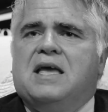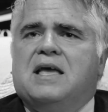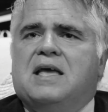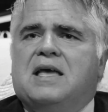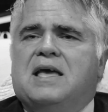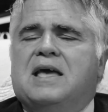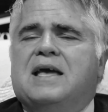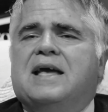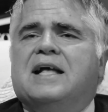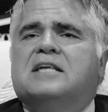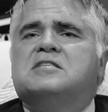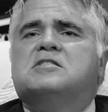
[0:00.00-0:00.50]

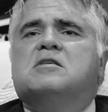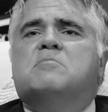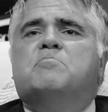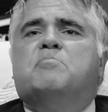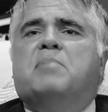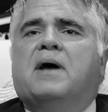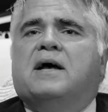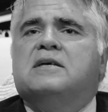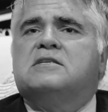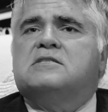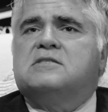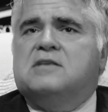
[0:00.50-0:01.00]
he gets the
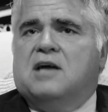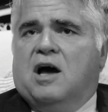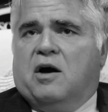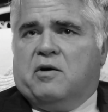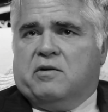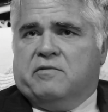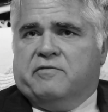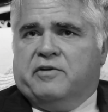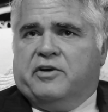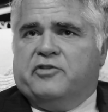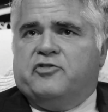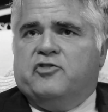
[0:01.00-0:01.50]
best
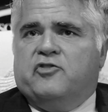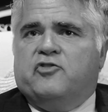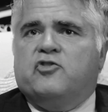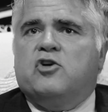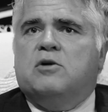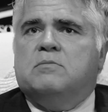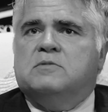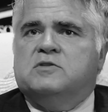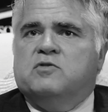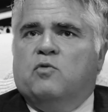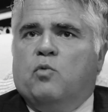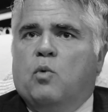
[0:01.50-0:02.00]
out of us in
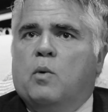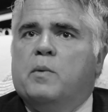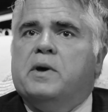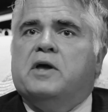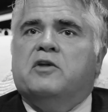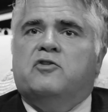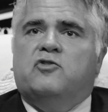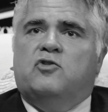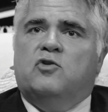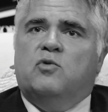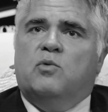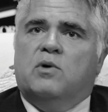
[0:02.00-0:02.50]
terms of what we
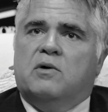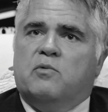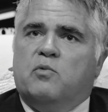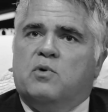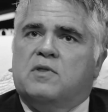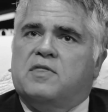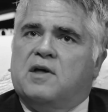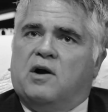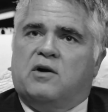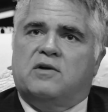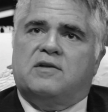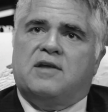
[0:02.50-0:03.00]
can do with,
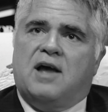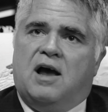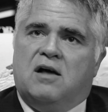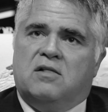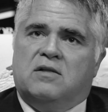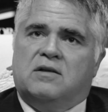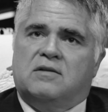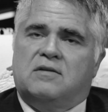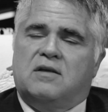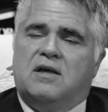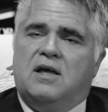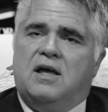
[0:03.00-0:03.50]
with our
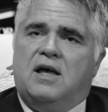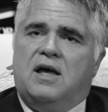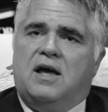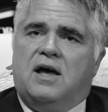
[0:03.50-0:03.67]
talent.